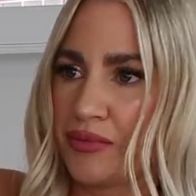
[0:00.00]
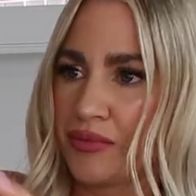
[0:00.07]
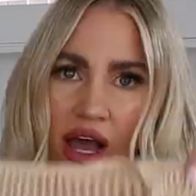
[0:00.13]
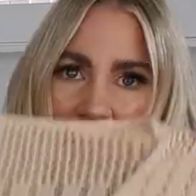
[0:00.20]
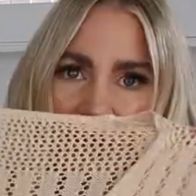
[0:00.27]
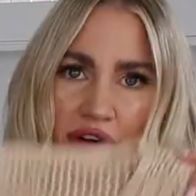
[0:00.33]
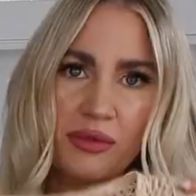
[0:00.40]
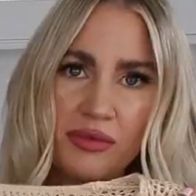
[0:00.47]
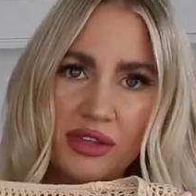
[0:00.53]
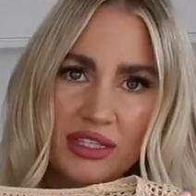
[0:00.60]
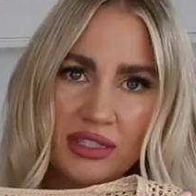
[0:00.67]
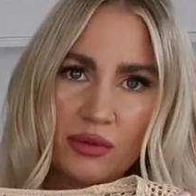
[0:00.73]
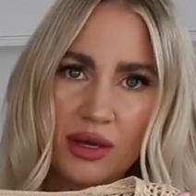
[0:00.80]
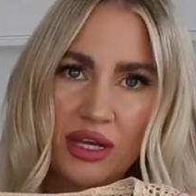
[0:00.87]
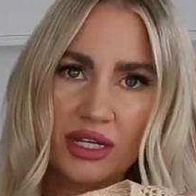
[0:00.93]
I grabbed
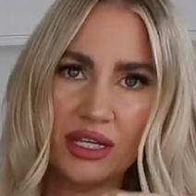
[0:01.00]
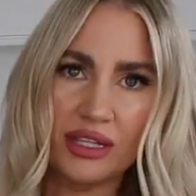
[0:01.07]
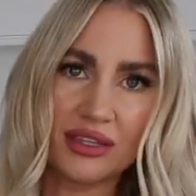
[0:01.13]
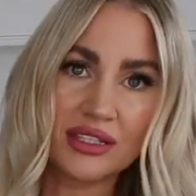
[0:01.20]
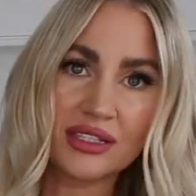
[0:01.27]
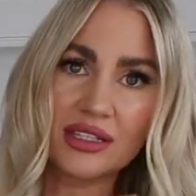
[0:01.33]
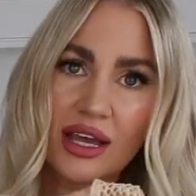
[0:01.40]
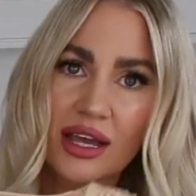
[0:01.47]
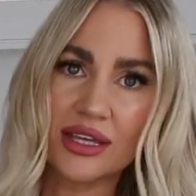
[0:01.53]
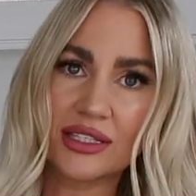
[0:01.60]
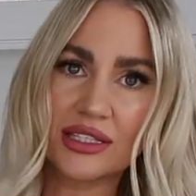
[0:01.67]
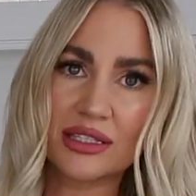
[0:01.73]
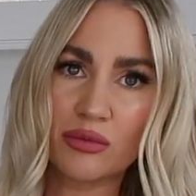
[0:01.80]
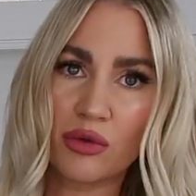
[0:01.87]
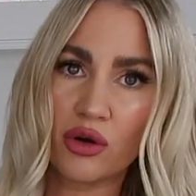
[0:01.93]
this one in the size
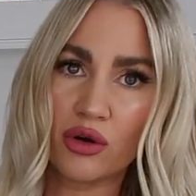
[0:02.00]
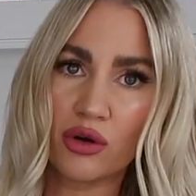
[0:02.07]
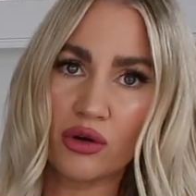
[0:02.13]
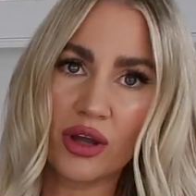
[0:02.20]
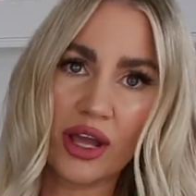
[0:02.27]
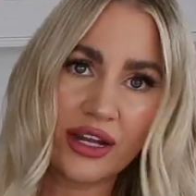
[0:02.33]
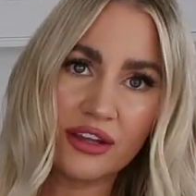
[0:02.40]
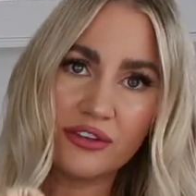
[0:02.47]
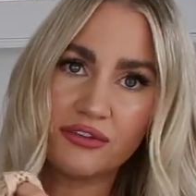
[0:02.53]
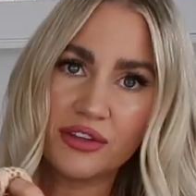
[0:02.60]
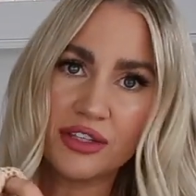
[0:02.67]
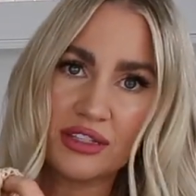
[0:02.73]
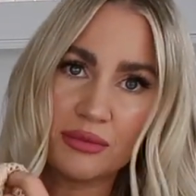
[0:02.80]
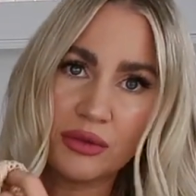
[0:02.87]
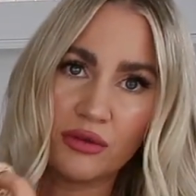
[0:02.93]
small and it
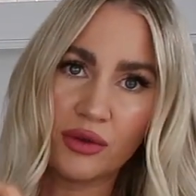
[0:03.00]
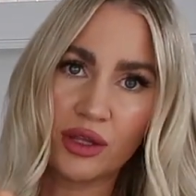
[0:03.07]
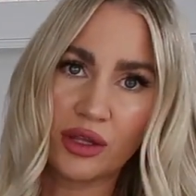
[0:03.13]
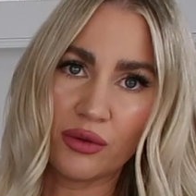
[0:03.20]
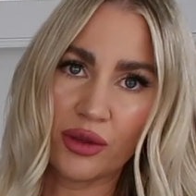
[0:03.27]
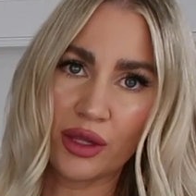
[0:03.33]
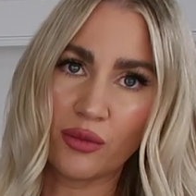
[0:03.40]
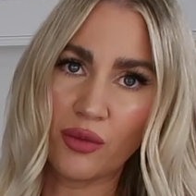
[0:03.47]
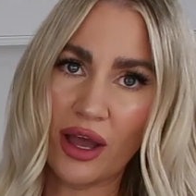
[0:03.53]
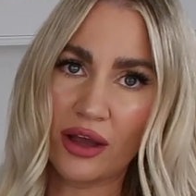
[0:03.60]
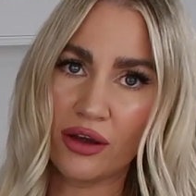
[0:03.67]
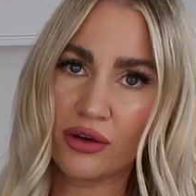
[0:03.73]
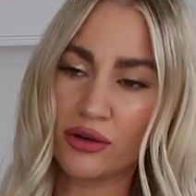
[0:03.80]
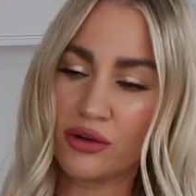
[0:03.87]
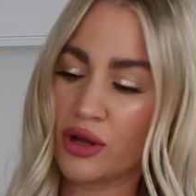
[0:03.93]
fits me really, really
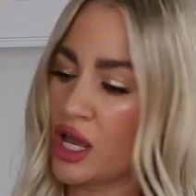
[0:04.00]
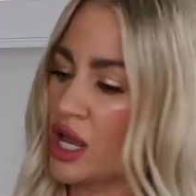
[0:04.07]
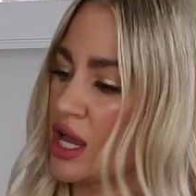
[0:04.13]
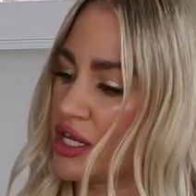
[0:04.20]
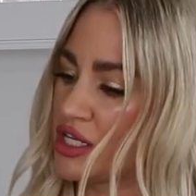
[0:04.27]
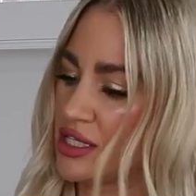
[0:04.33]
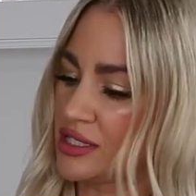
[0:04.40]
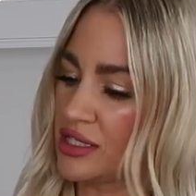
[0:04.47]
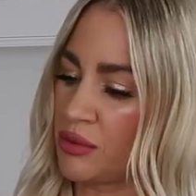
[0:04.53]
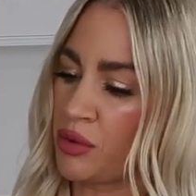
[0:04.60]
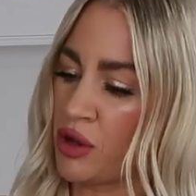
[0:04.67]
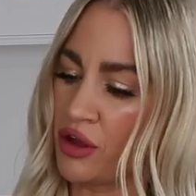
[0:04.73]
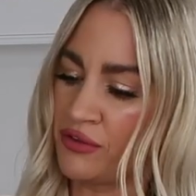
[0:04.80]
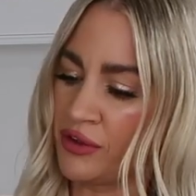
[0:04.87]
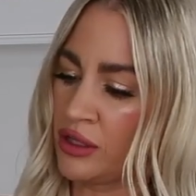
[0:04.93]
well. Just a
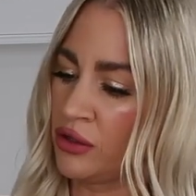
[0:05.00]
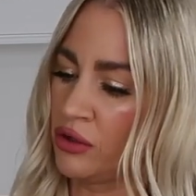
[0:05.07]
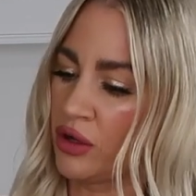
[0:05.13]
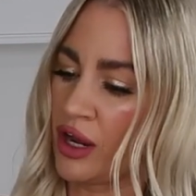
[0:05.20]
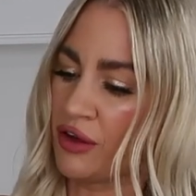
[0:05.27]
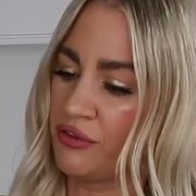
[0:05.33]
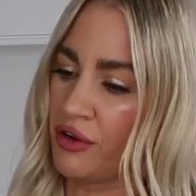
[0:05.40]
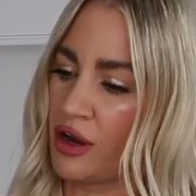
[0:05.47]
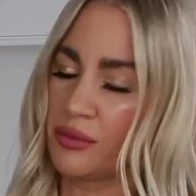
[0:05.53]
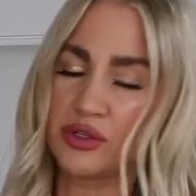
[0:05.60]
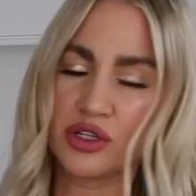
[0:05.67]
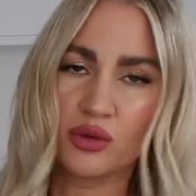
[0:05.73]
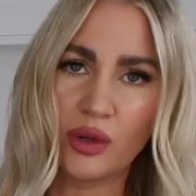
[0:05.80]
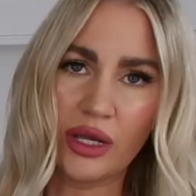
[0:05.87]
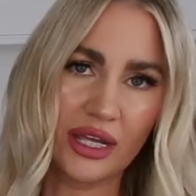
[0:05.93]
perfect little cover up
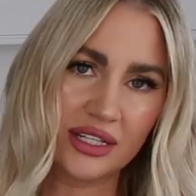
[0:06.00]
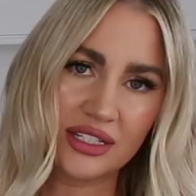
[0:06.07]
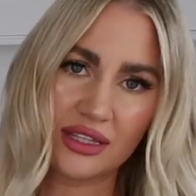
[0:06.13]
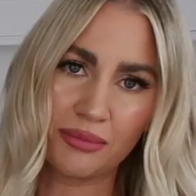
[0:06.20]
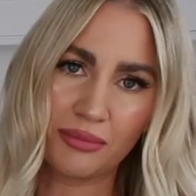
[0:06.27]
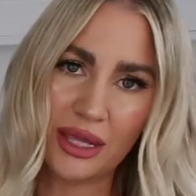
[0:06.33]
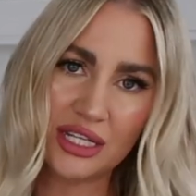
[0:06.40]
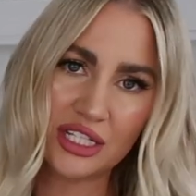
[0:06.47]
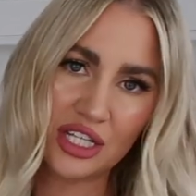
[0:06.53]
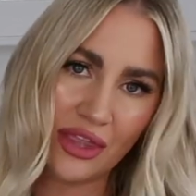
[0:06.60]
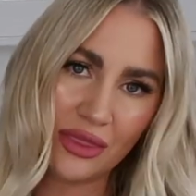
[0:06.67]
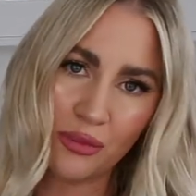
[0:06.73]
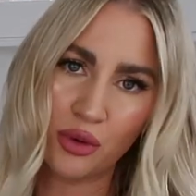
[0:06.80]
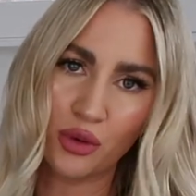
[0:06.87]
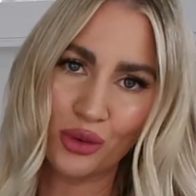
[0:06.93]
to wear to the beach
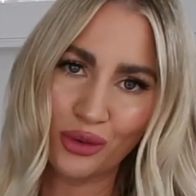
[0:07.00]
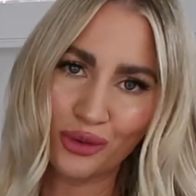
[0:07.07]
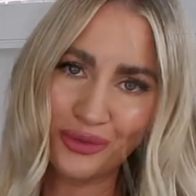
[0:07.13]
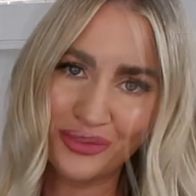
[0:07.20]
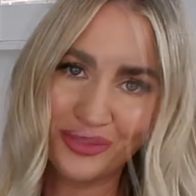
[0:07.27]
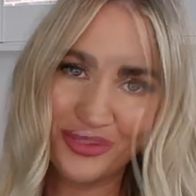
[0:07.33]
and the pool.